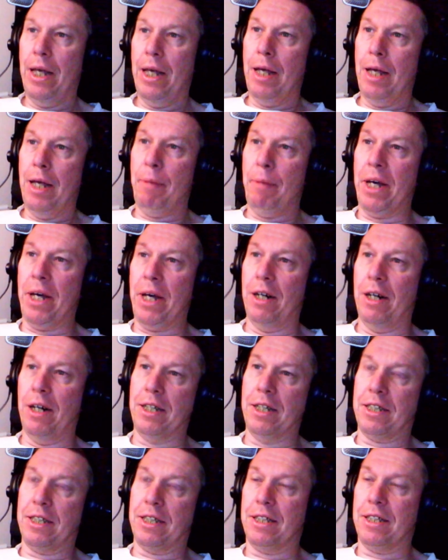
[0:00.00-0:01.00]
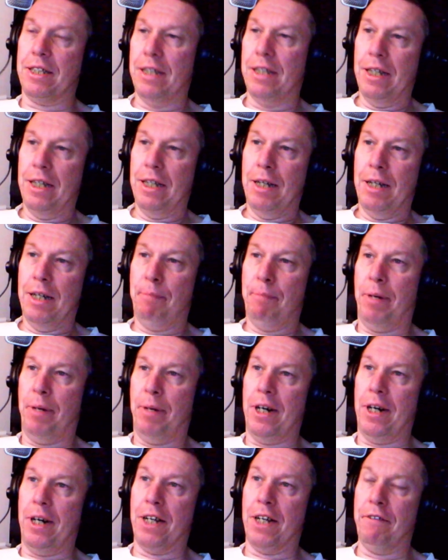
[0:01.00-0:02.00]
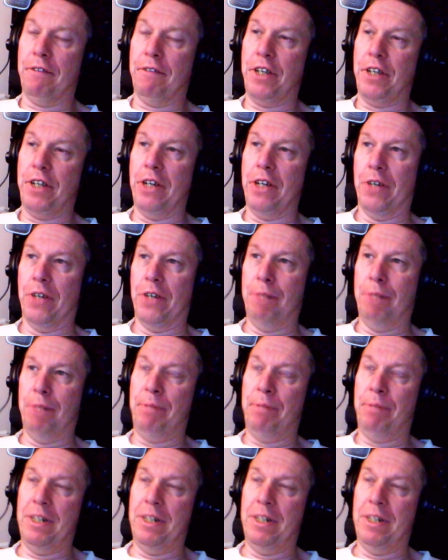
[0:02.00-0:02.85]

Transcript: Because part of Europe